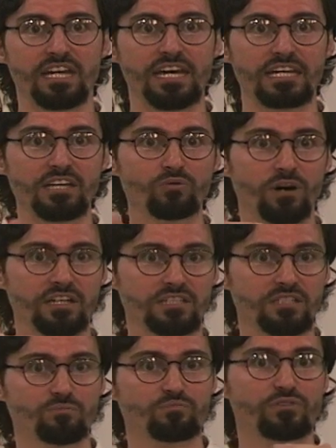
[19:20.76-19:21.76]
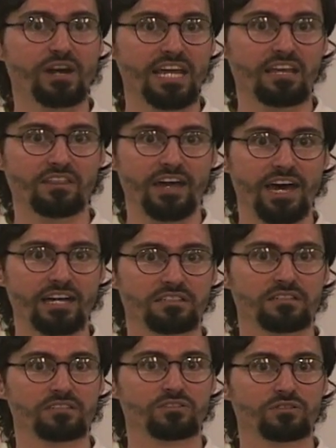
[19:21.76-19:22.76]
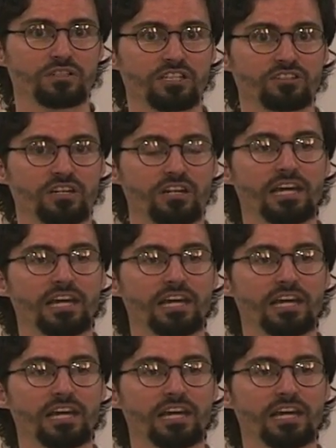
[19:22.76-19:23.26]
and he wanted to break that tradition.